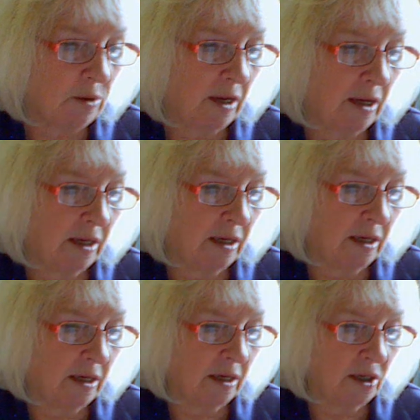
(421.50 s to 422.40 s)

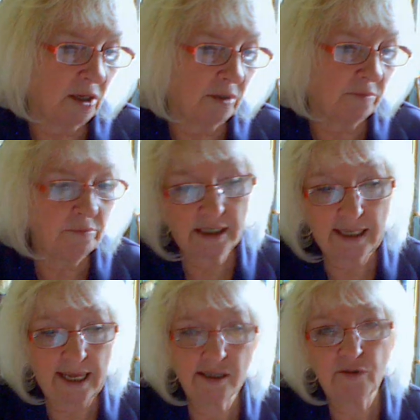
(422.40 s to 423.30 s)
the
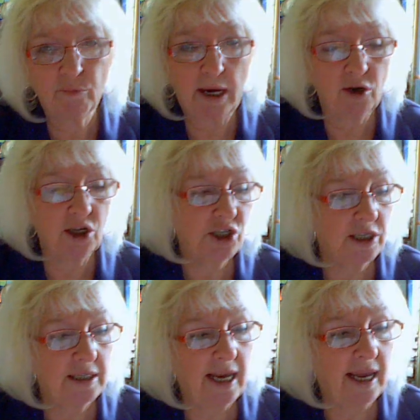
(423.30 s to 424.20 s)
status of marriage
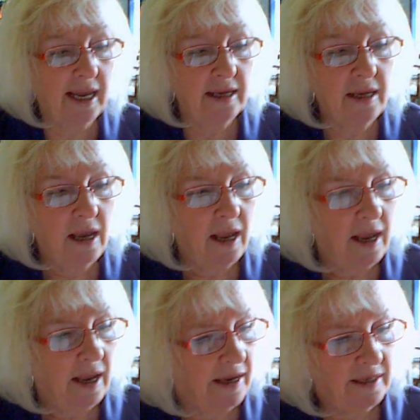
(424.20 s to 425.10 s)
today.
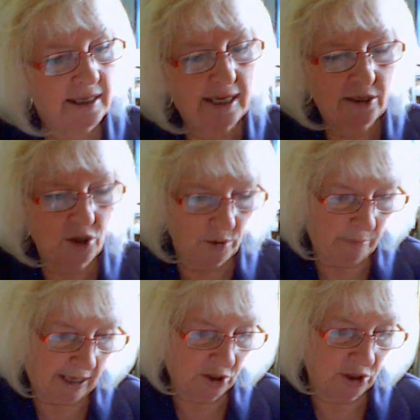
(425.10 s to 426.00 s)
And again, going
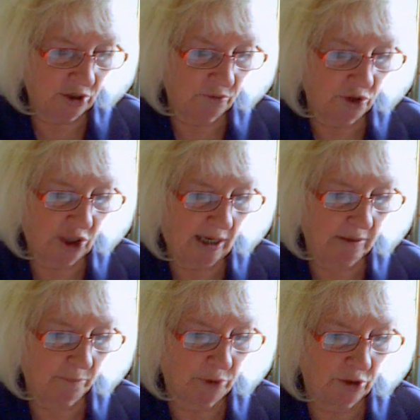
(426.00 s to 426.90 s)
back to
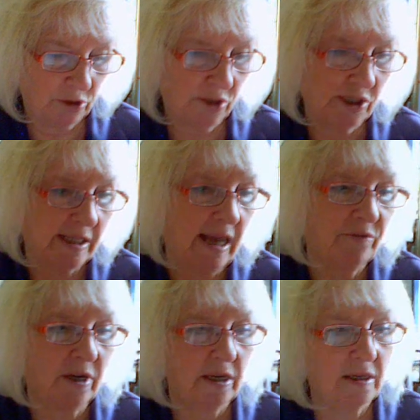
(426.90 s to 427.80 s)
Chapter
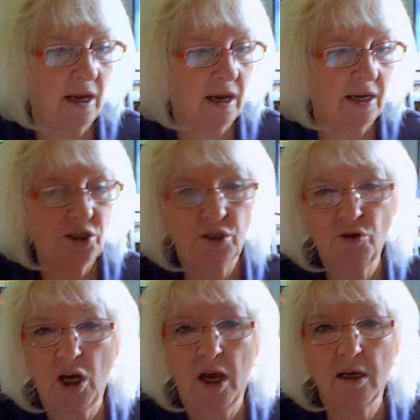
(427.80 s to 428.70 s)
7, I do
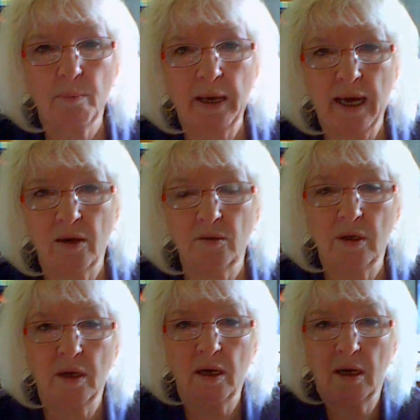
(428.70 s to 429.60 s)
talk about
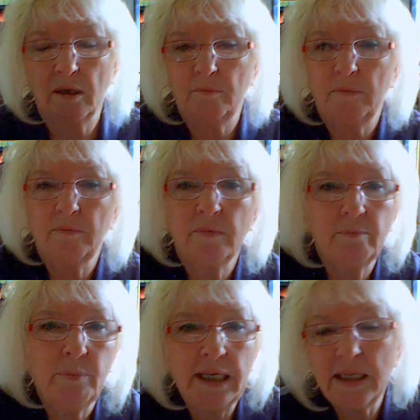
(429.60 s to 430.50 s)

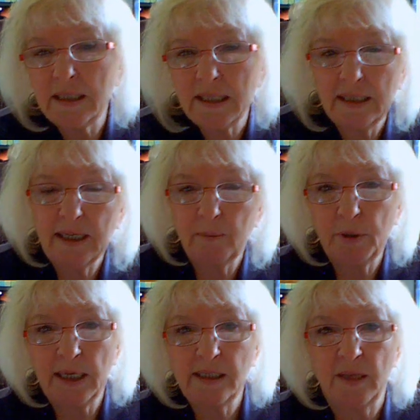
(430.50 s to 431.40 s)
meetings that take
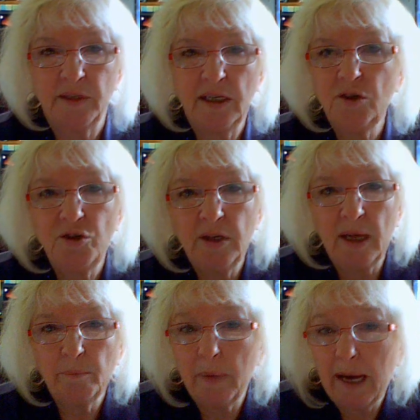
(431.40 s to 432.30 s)
place on the
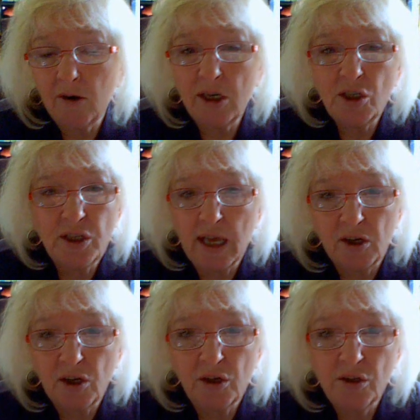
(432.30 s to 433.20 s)
internet, marriage that
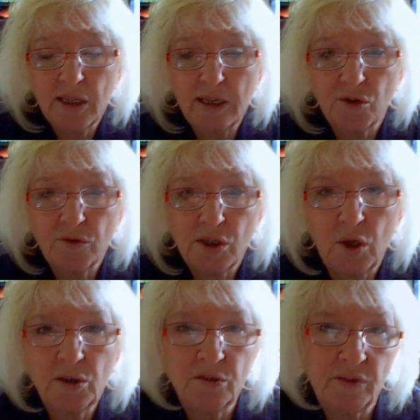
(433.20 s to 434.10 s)
occurs as a
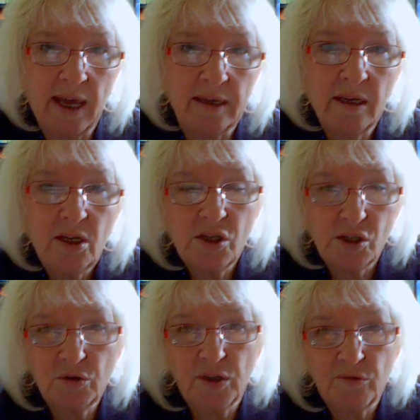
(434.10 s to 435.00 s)
result of that,
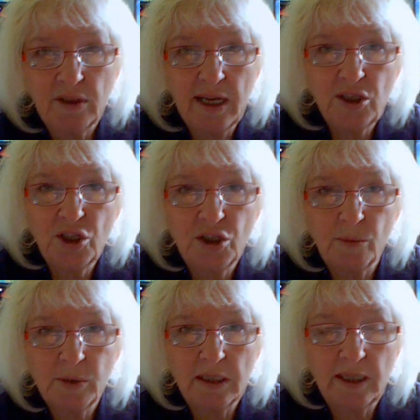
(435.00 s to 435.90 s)
certainly
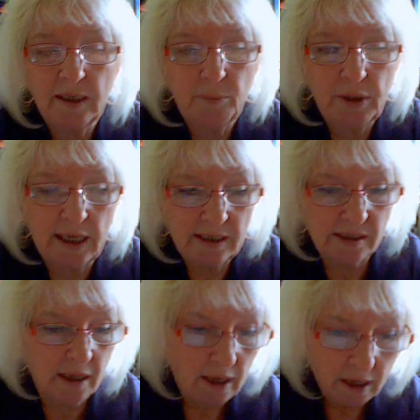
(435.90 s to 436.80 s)
relationships that take place.